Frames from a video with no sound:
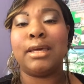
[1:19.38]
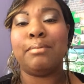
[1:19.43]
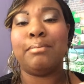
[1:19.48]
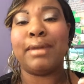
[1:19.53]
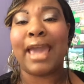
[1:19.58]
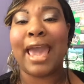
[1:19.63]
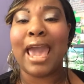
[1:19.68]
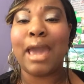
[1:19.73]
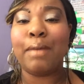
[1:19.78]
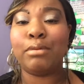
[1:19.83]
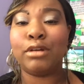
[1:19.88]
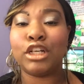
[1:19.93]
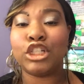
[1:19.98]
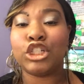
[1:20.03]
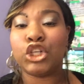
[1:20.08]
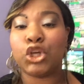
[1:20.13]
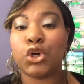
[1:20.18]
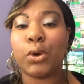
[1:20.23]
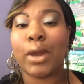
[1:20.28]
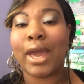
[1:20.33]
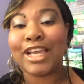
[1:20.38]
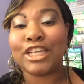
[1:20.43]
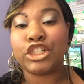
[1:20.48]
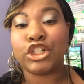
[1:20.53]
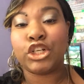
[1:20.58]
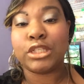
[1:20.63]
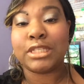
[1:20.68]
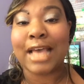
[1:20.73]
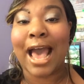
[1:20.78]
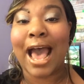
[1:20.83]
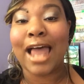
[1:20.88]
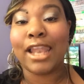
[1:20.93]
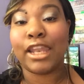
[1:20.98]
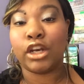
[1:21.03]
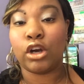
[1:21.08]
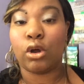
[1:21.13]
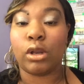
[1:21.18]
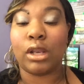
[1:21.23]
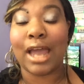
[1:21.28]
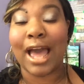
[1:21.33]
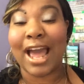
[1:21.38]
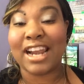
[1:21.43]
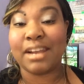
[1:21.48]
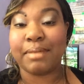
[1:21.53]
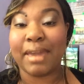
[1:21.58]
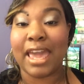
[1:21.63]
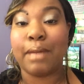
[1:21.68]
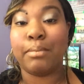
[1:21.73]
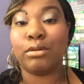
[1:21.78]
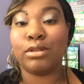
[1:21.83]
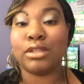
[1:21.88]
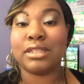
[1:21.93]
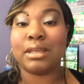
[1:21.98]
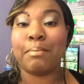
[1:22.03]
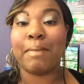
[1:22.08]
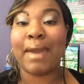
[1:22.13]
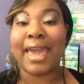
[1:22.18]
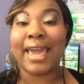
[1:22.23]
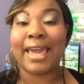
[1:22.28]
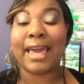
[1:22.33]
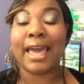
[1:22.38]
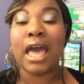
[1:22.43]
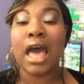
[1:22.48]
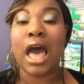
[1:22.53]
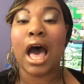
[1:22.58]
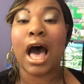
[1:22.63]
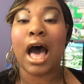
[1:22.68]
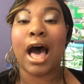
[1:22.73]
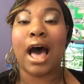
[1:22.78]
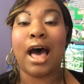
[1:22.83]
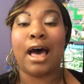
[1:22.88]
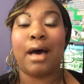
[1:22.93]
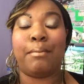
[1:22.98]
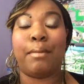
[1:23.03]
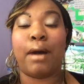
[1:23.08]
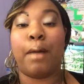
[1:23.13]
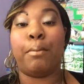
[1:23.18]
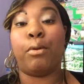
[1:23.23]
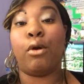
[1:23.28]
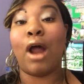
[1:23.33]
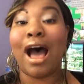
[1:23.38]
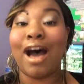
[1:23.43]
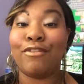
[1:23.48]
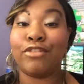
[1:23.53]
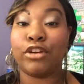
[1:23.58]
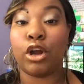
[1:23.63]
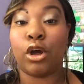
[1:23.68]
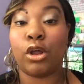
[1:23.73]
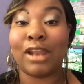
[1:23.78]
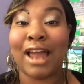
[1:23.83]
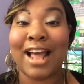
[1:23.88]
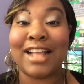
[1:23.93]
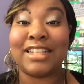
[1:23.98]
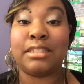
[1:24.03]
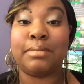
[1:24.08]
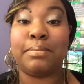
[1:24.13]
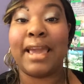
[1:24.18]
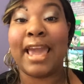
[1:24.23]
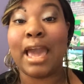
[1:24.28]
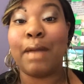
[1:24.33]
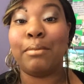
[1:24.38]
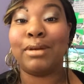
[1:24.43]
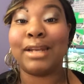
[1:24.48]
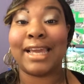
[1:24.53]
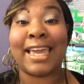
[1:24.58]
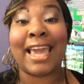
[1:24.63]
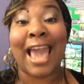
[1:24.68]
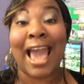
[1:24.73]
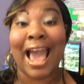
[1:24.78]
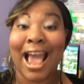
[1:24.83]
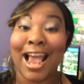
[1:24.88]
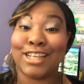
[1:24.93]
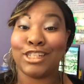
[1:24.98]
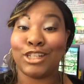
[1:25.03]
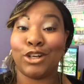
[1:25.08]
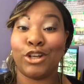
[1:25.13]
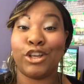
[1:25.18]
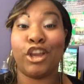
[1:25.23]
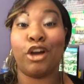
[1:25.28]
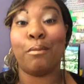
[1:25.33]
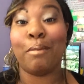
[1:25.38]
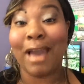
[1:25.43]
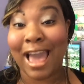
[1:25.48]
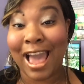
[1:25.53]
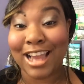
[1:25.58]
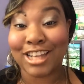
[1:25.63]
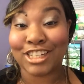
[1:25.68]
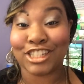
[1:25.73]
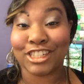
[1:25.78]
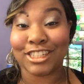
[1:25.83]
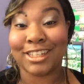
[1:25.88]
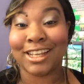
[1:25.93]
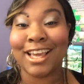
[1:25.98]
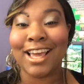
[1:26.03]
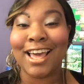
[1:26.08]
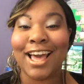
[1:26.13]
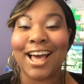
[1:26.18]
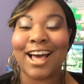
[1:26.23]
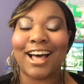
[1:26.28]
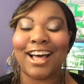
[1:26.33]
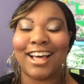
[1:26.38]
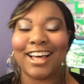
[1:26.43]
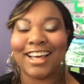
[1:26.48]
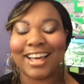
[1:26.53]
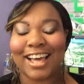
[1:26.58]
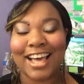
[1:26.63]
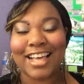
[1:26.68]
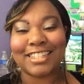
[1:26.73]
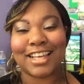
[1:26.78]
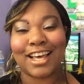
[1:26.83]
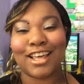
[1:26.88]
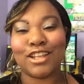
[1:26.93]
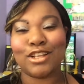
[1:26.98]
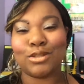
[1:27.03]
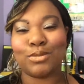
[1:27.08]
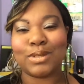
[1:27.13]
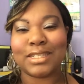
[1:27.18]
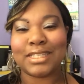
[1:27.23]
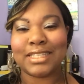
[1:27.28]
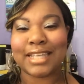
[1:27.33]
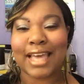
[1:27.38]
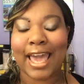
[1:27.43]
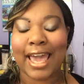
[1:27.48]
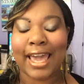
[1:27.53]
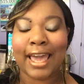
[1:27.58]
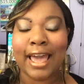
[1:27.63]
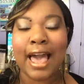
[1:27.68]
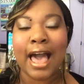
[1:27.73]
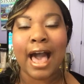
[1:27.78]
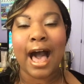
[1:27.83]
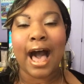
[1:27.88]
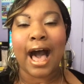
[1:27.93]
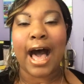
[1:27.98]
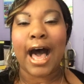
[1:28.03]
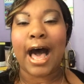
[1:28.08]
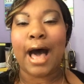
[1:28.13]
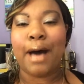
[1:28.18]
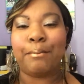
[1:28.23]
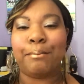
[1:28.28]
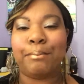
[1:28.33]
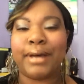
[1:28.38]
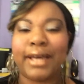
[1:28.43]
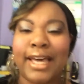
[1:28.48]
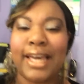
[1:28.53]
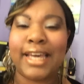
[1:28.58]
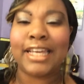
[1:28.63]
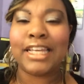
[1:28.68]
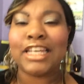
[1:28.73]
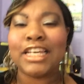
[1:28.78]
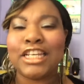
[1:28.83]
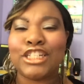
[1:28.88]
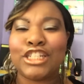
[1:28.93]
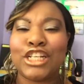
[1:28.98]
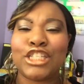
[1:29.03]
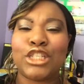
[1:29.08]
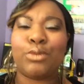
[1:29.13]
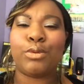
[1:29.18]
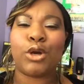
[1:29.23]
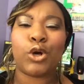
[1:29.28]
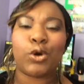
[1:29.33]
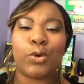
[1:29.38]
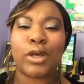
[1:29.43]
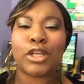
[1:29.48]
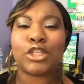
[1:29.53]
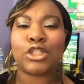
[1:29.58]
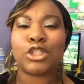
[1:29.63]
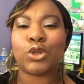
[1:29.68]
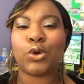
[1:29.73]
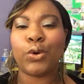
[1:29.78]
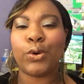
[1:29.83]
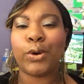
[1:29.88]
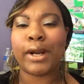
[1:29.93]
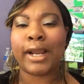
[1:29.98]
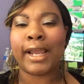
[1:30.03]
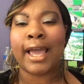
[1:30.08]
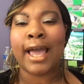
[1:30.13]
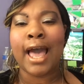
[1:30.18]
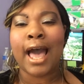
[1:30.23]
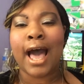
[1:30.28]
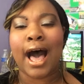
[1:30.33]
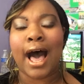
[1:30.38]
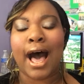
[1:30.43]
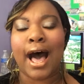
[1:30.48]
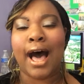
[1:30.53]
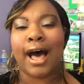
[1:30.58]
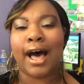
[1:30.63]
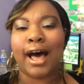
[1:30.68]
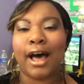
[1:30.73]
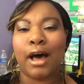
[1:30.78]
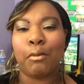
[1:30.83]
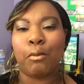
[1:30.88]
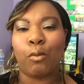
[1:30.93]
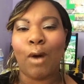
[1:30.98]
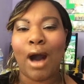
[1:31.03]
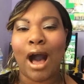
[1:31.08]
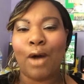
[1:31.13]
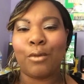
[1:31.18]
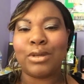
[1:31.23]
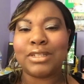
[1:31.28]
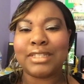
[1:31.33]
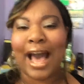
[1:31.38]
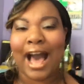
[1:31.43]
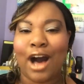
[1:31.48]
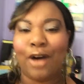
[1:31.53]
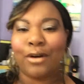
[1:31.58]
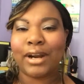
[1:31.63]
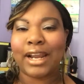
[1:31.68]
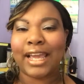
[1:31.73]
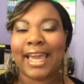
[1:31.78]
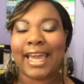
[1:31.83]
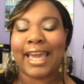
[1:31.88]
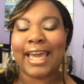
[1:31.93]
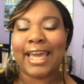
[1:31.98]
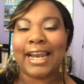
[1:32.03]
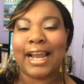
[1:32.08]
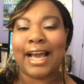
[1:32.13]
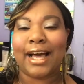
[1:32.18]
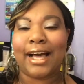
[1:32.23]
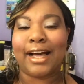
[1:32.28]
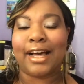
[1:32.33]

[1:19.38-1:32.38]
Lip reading: be able to showcase your talent online, to be able to make a profit online, to be able to cash in on your passion, as others would say. But just a real quick story. While I was out in,